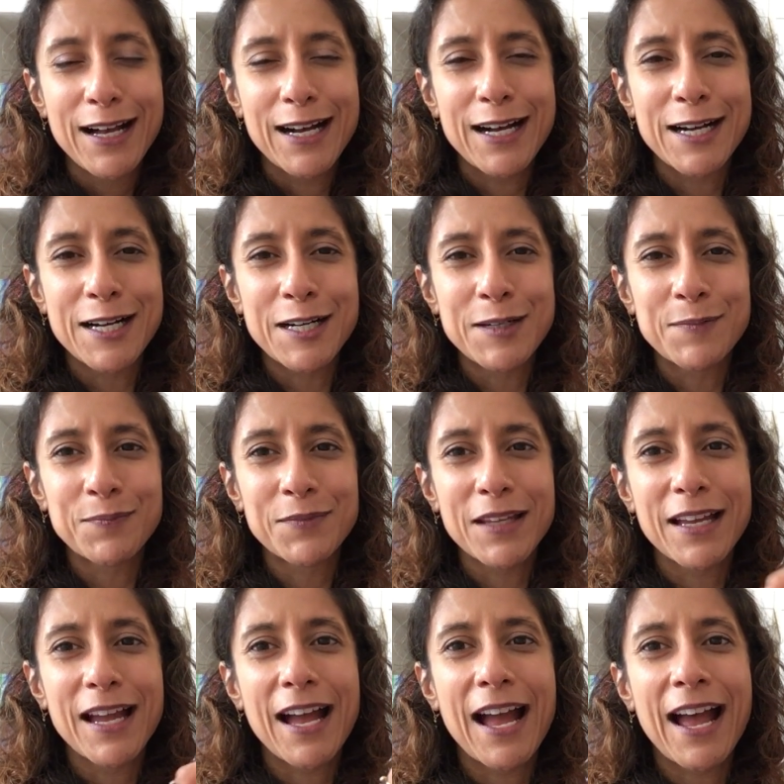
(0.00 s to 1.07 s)

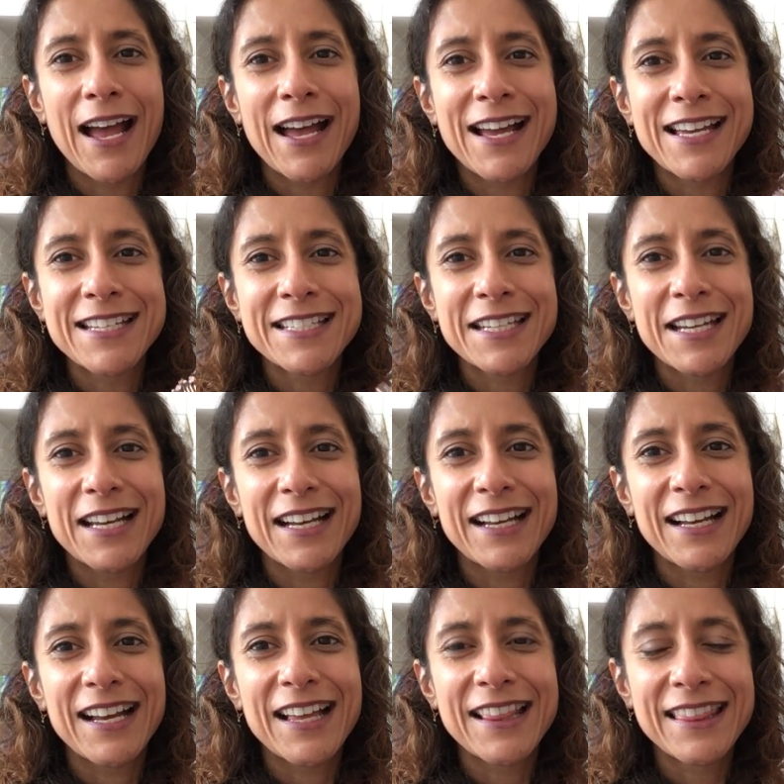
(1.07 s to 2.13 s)
And
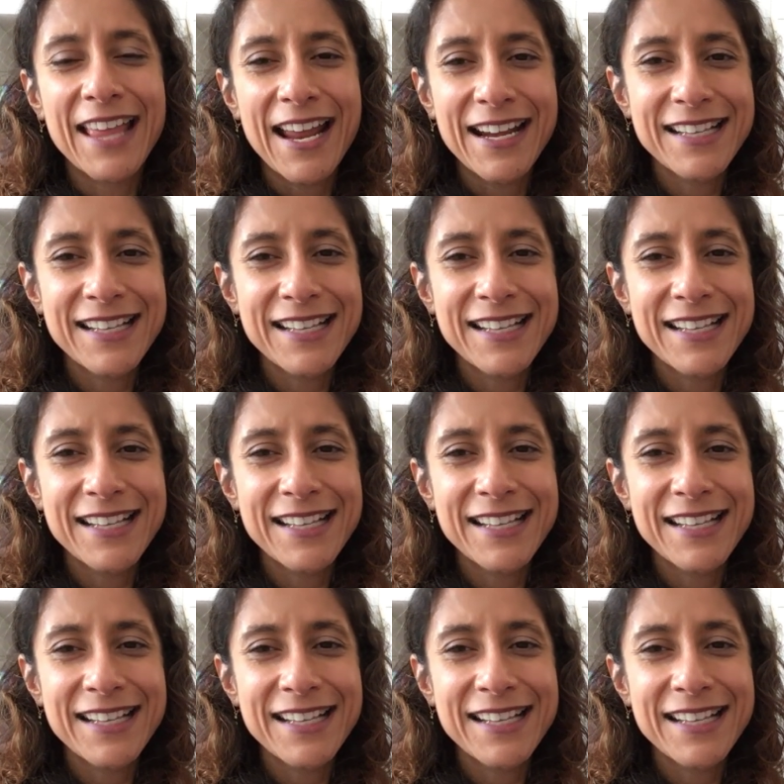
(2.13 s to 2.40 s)
then